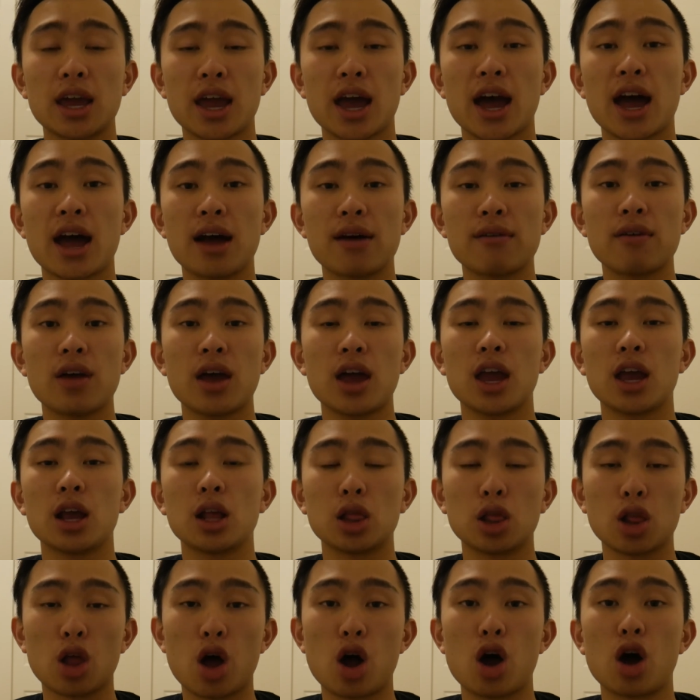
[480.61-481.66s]
have a
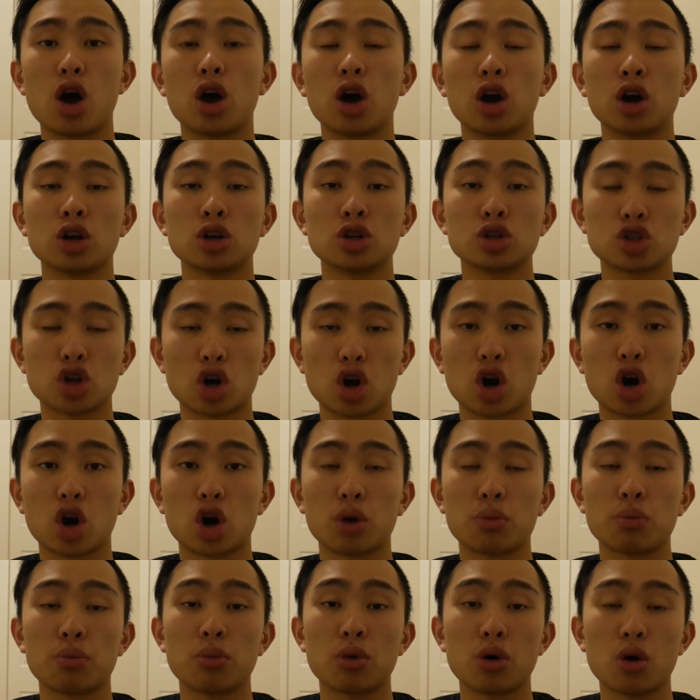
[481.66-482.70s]

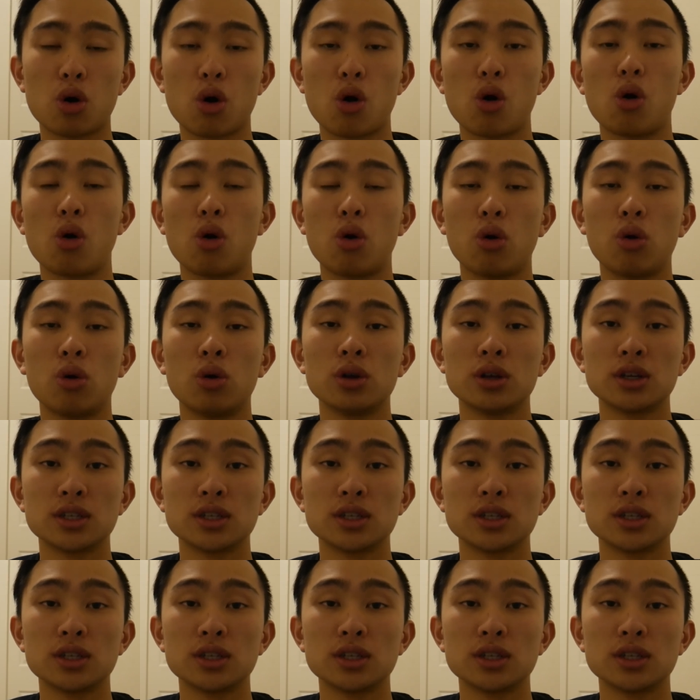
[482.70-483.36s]
long-term goal